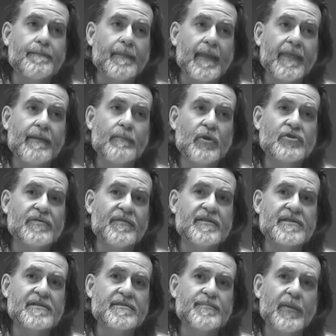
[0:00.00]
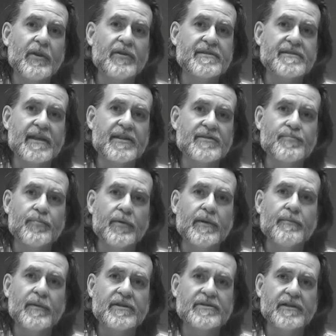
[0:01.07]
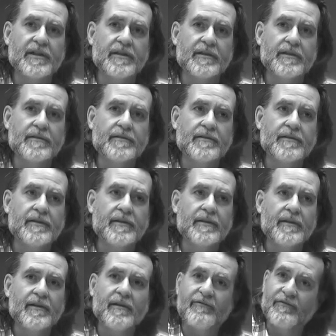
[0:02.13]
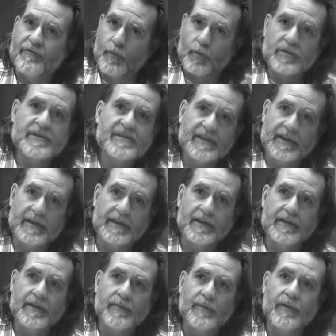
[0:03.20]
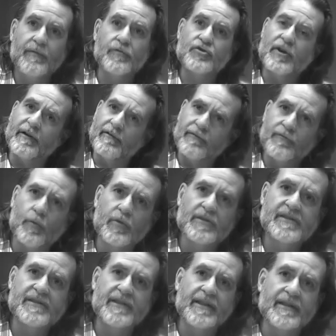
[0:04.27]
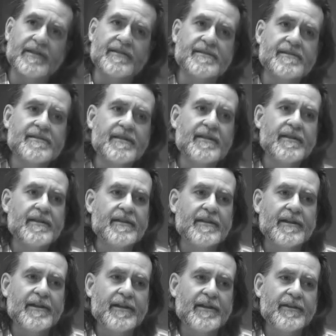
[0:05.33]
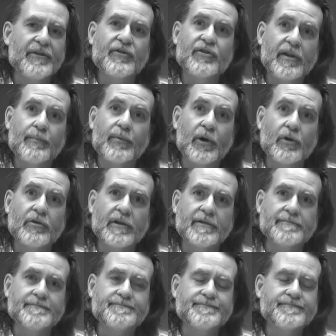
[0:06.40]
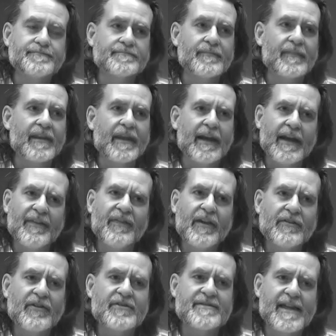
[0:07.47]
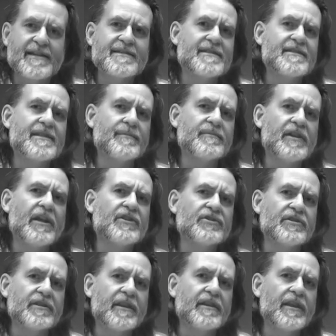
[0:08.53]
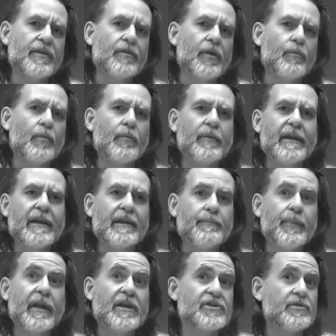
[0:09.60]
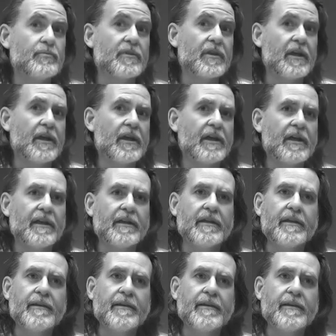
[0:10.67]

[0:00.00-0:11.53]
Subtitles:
I think most of us experience that as pretty much a forcing. Whenever we're trying to force things, things get broken. And I think that's the temptation. I think when we get impatient with God,